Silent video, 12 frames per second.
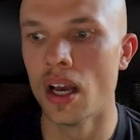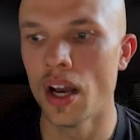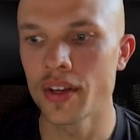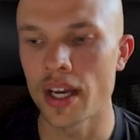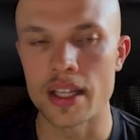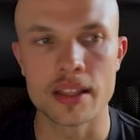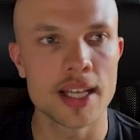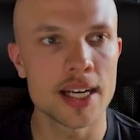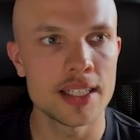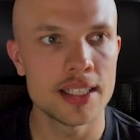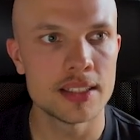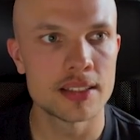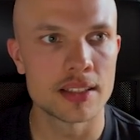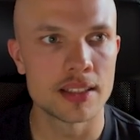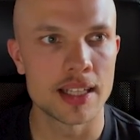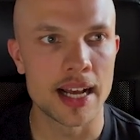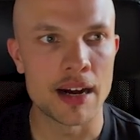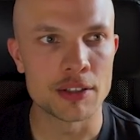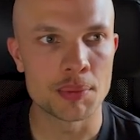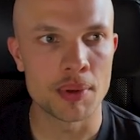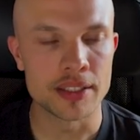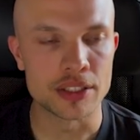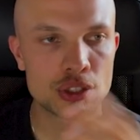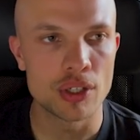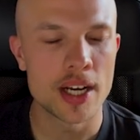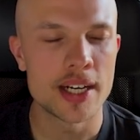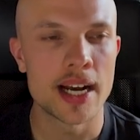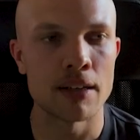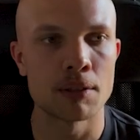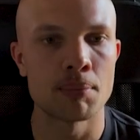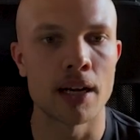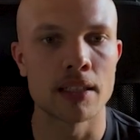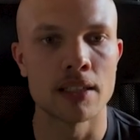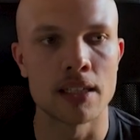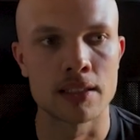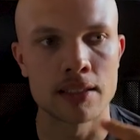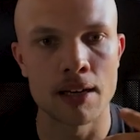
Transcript: Okay, that is how to place a trade, how to backtest.